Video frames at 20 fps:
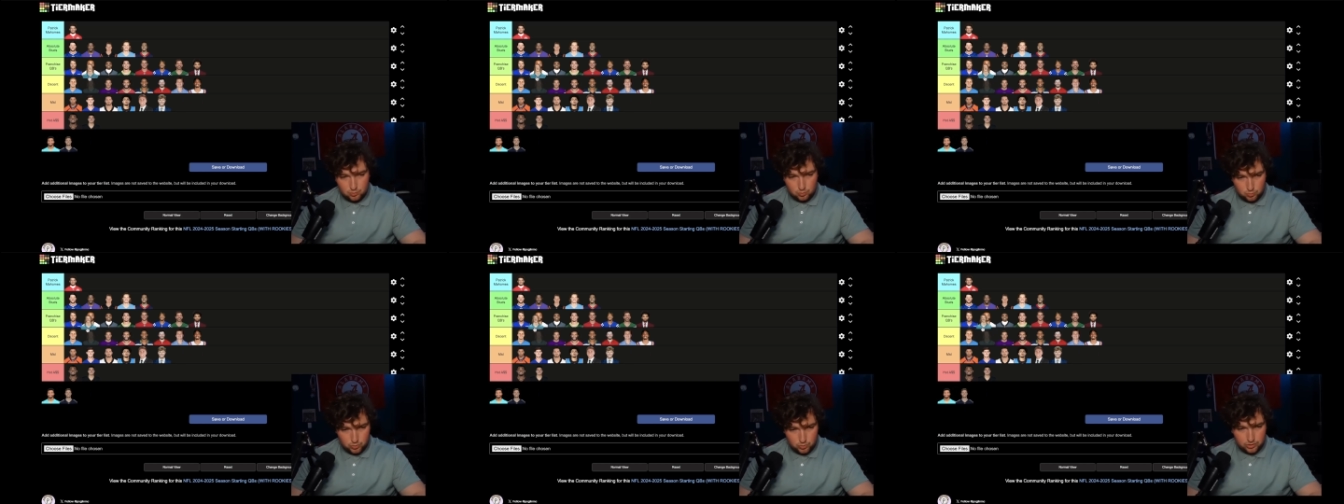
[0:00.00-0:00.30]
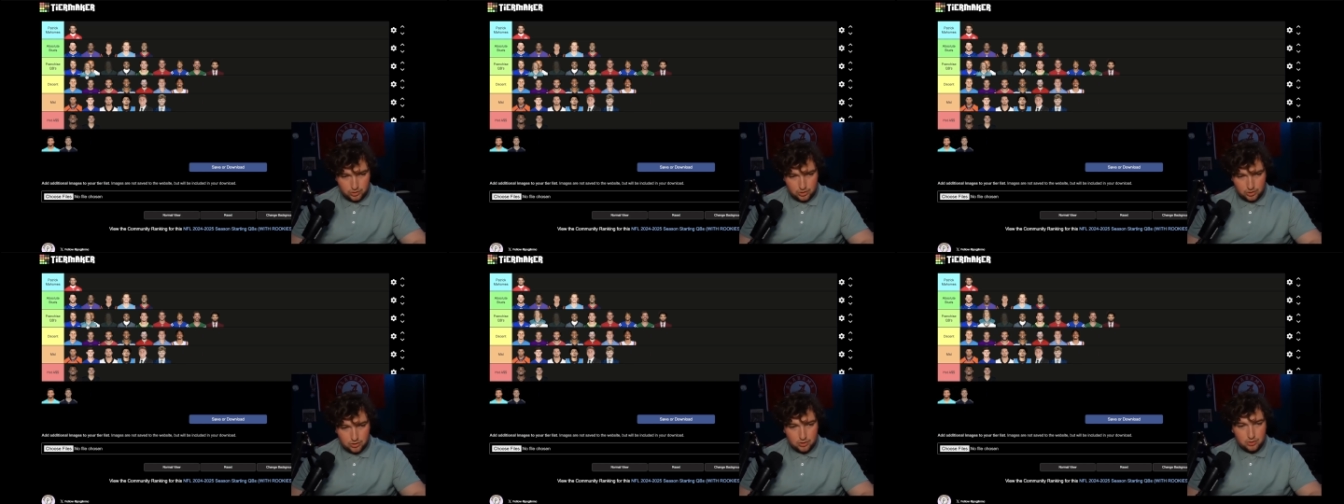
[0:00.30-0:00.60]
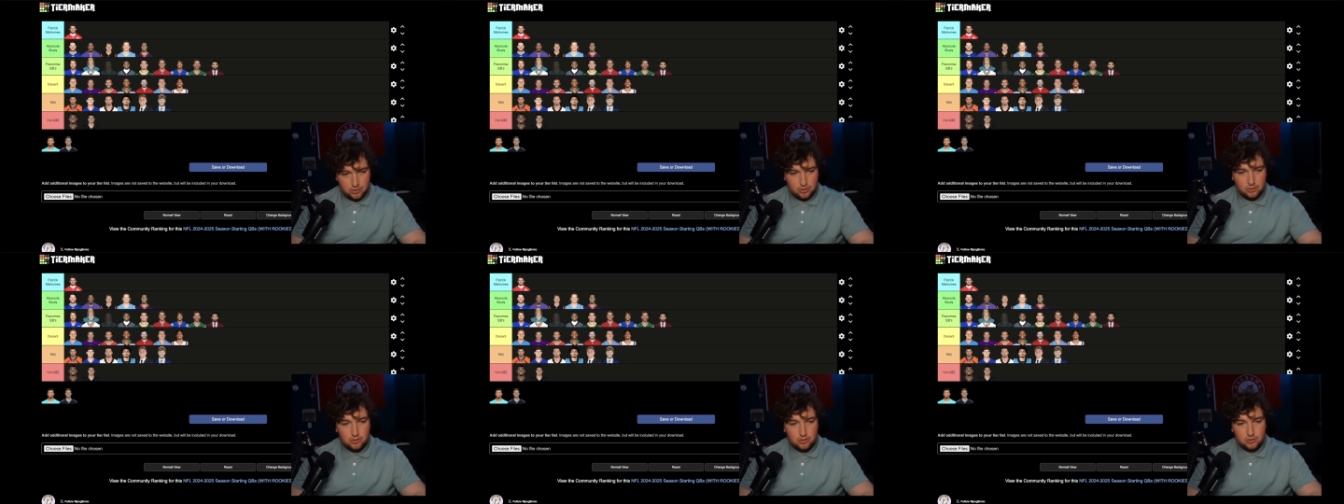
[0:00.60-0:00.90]
really
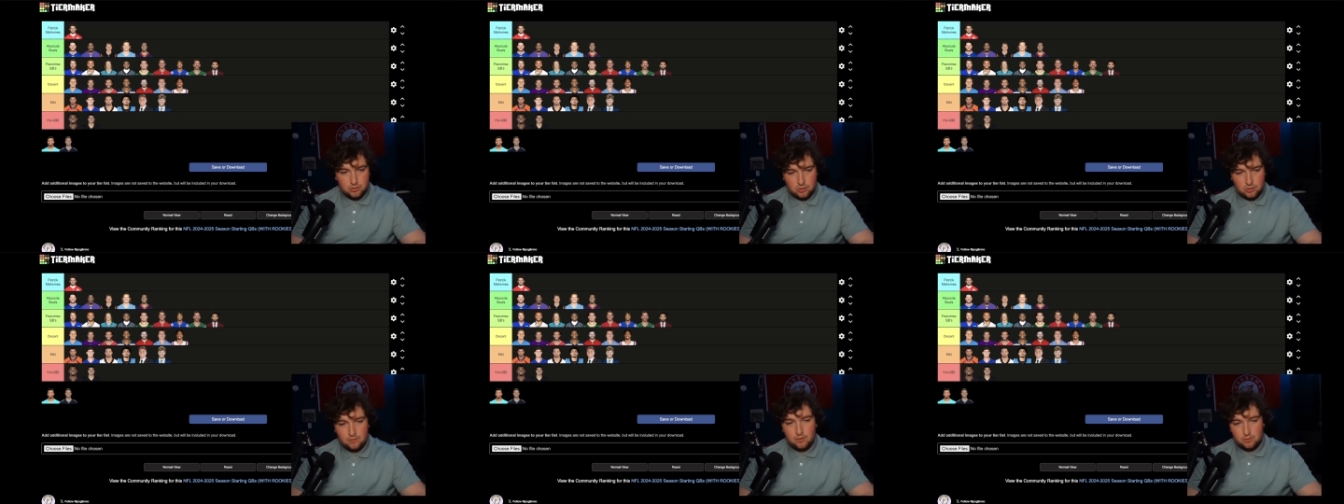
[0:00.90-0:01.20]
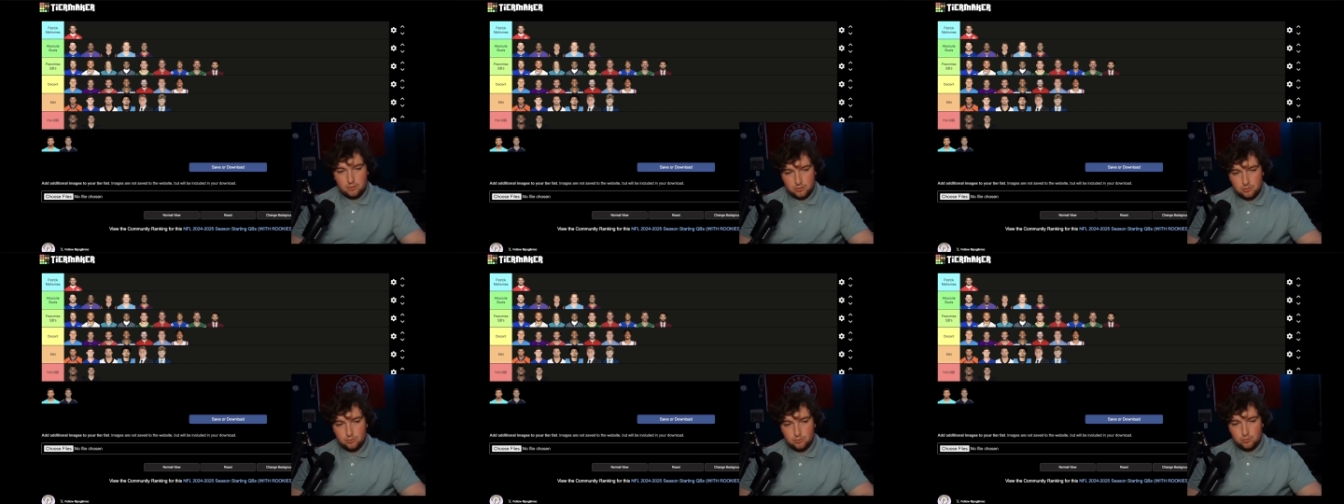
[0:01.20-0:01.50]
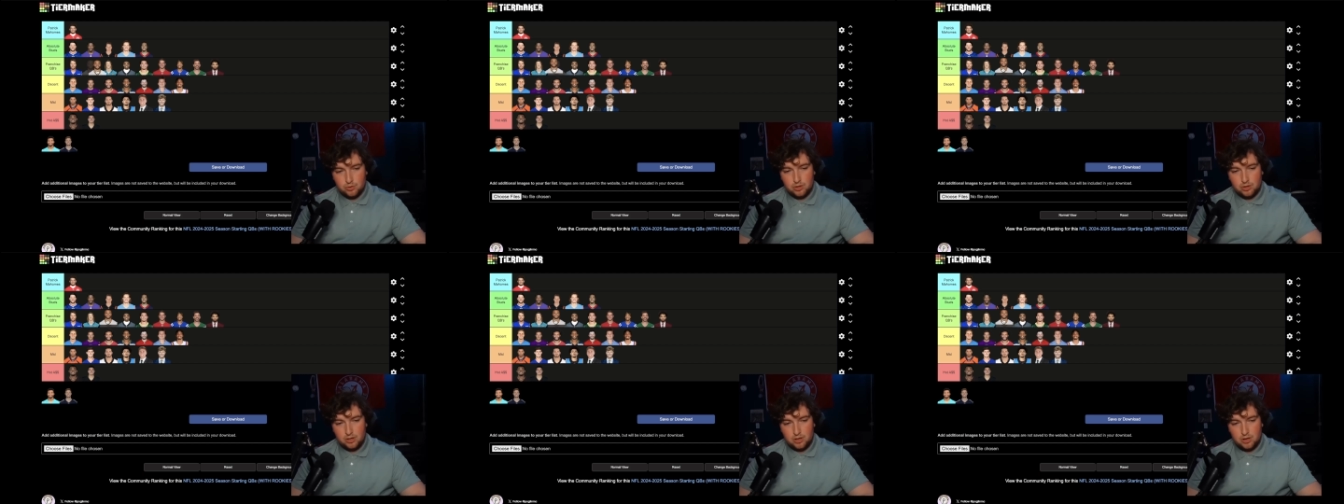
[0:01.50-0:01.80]
good. Trevor Lawrence is
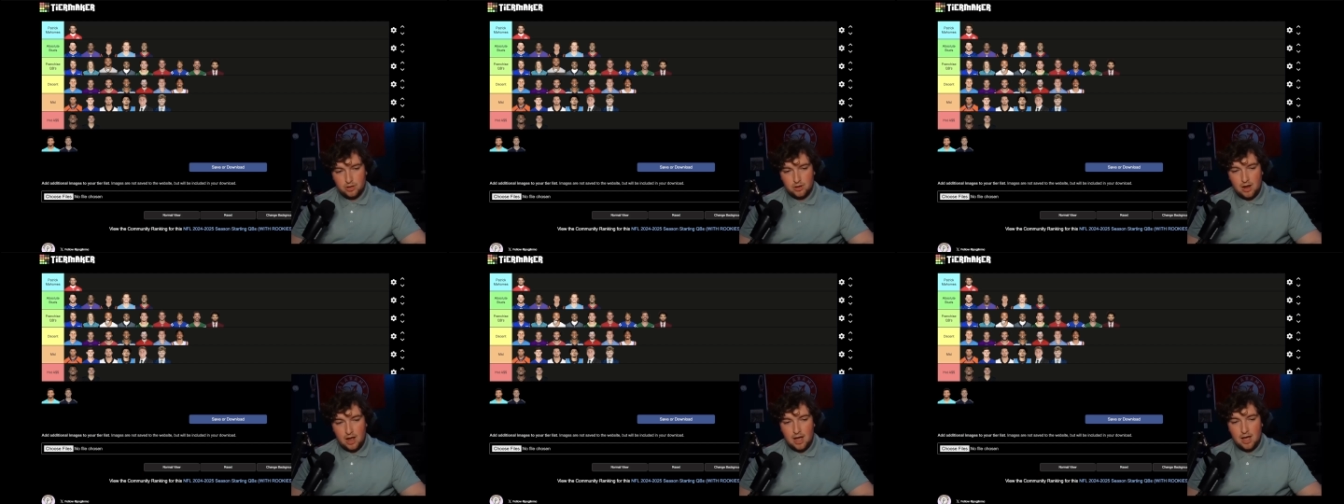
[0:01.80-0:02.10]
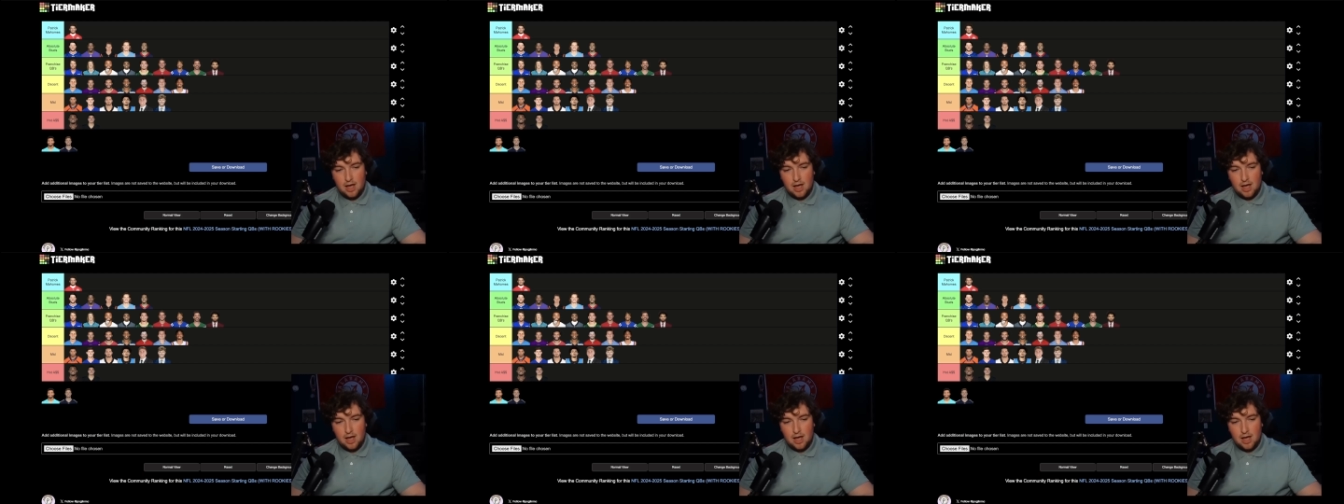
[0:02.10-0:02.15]
really good.